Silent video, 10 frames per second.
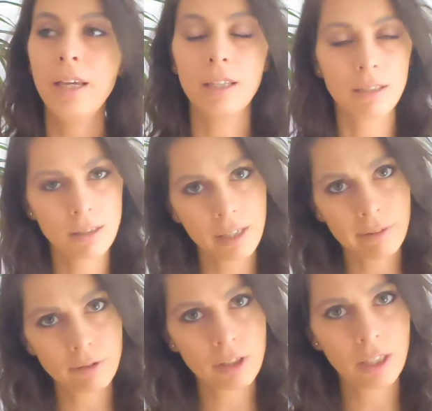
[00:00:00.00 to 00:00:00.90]
It doesn't
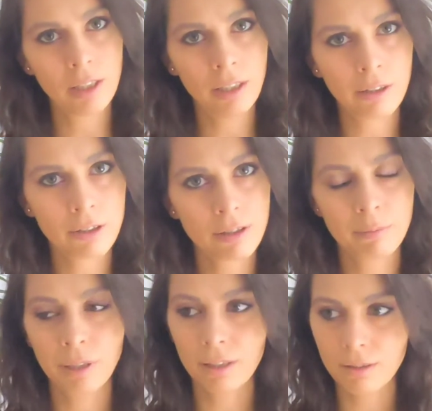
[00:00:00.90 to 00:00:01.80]
have to take years,
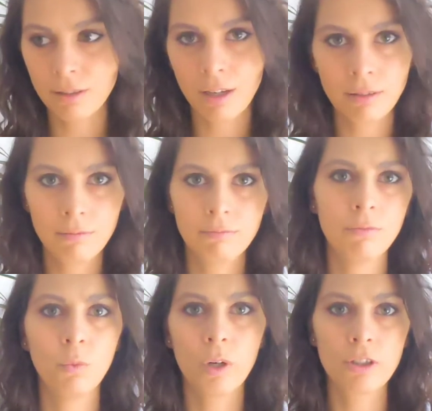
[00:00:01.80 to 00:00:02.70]
but it's not
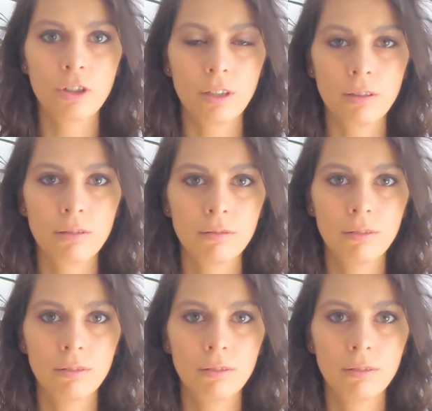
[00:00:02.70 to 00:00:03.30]
one shot.